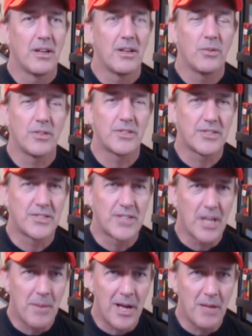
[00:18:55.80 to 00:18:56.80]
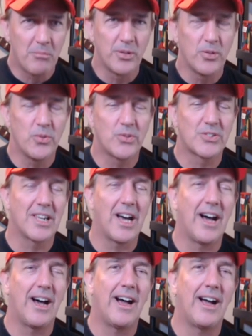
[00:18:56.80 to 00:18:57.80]
It was a semi-blue
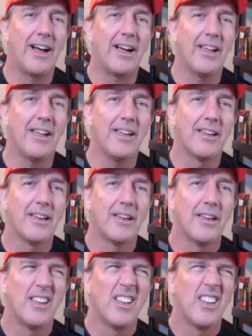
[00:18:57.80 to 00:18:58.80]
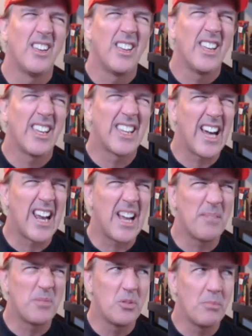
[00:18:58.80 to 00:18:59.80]
sky. It got
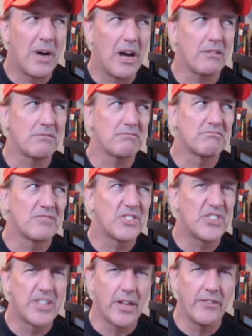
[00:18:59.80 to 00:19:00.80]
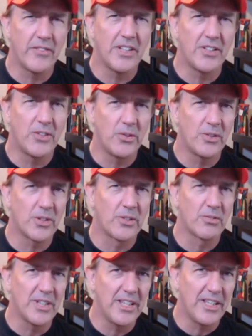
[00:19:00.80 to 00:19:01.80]
up to about 72
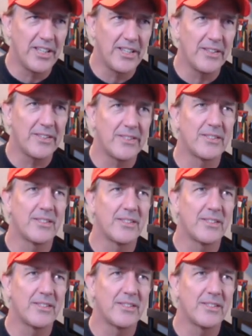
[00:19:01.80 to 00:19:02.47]
degrees.